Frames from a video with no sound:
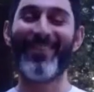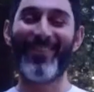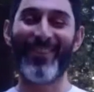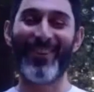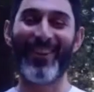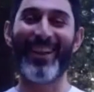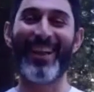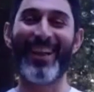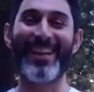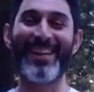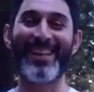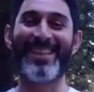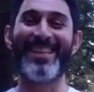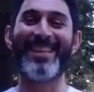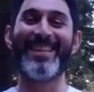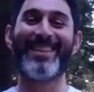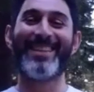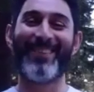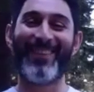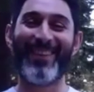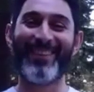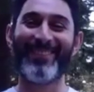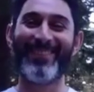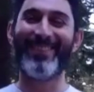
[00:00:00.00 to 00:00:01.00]
for a lot of these
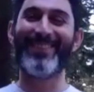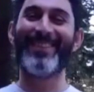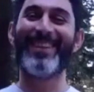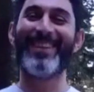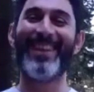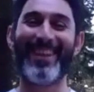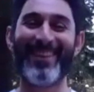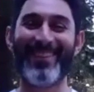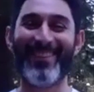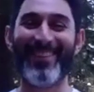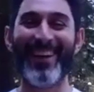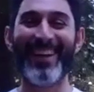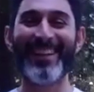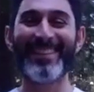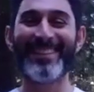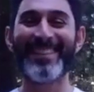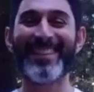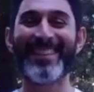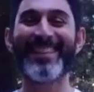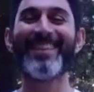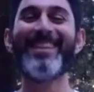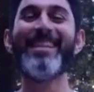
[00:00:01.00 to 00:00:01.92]
people that are watching.